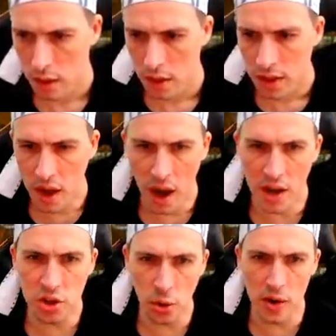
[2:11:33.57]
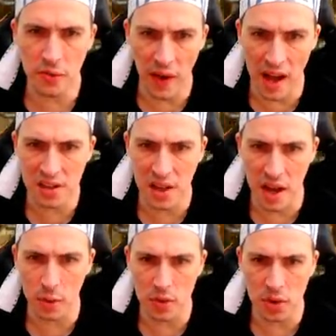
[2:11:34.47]
Yeah, I enjoyed
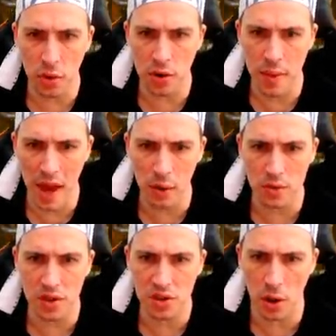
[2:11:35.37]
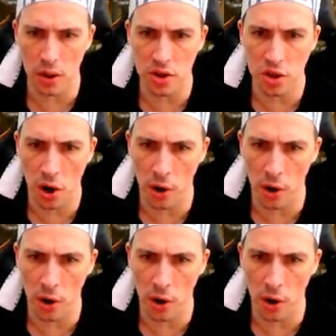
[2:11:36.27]
Fastlane. It was good, man. It was a solid show.